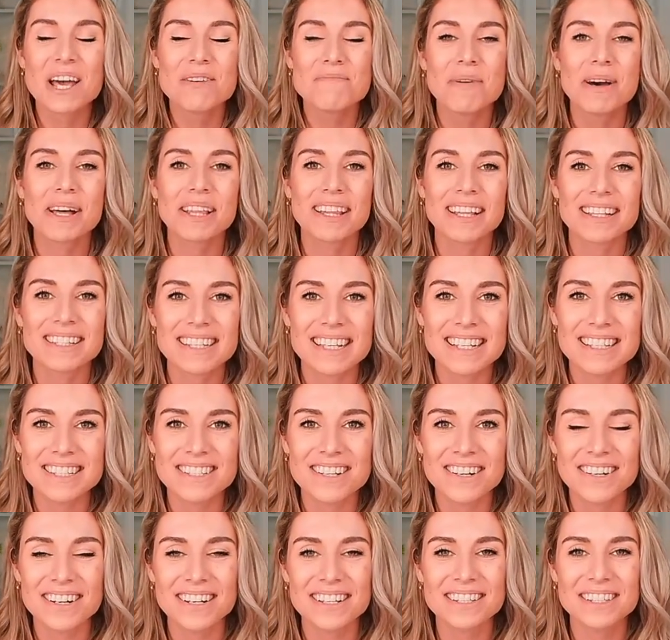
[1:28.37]
But let's get
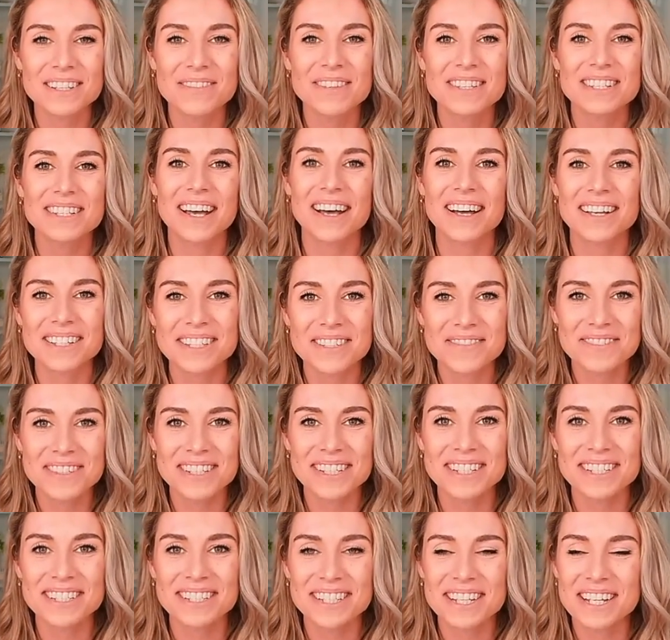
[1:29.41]
started on some of these awesome
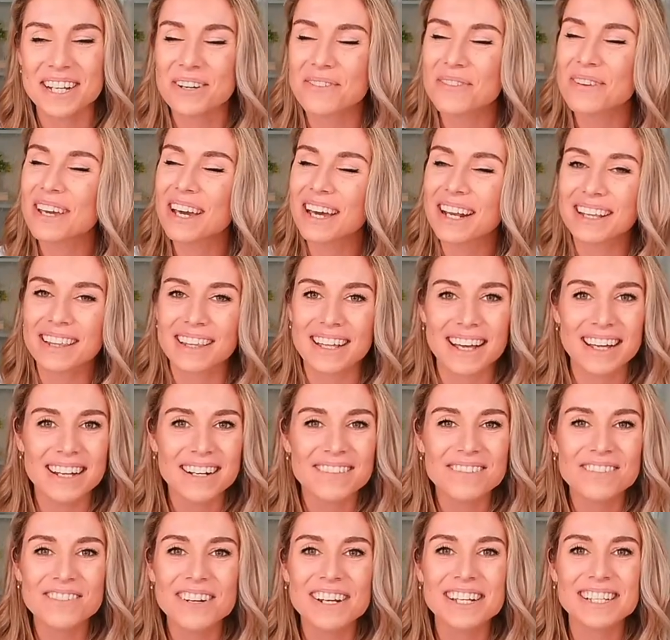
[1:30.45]
deals here. We got a lot
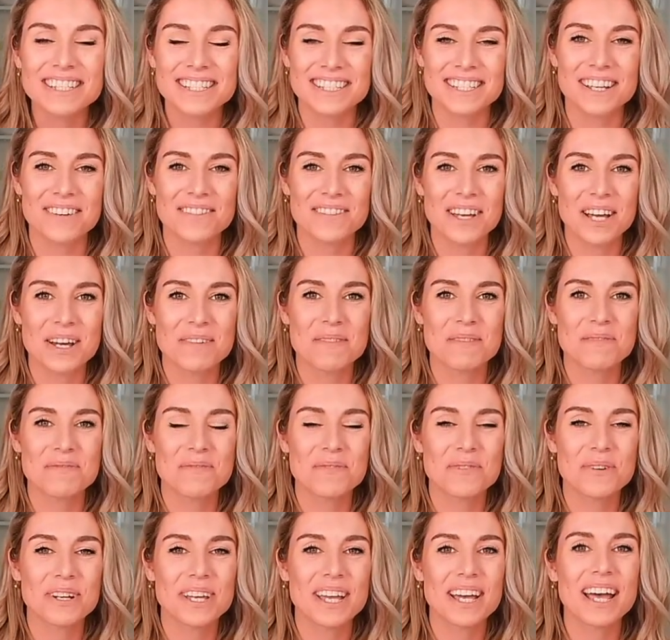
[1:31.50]
of great stuff coming
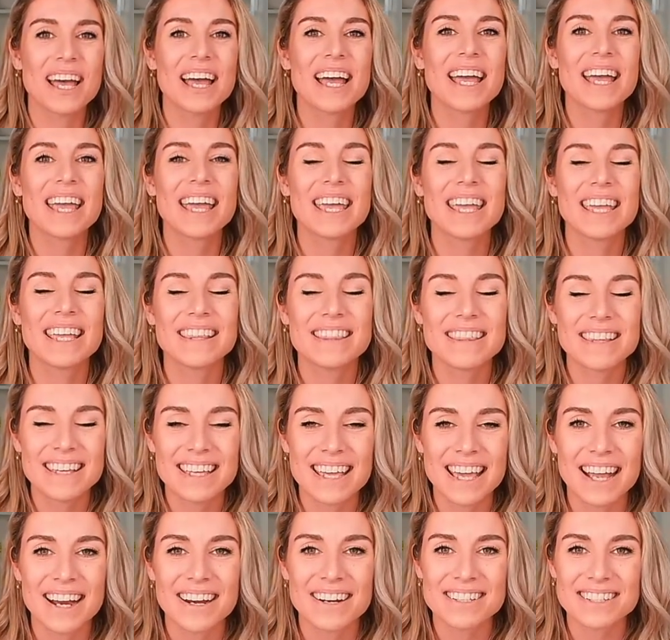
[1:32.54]
for you in the
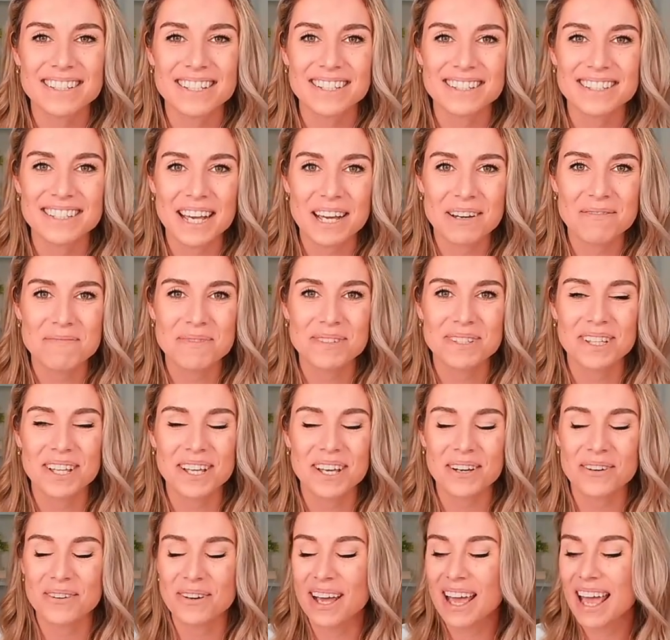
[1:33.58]
carousel down
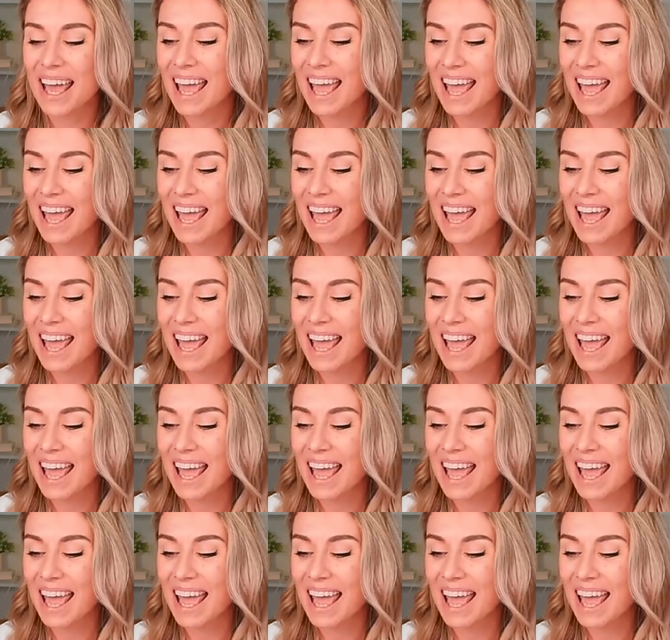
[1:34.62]
below.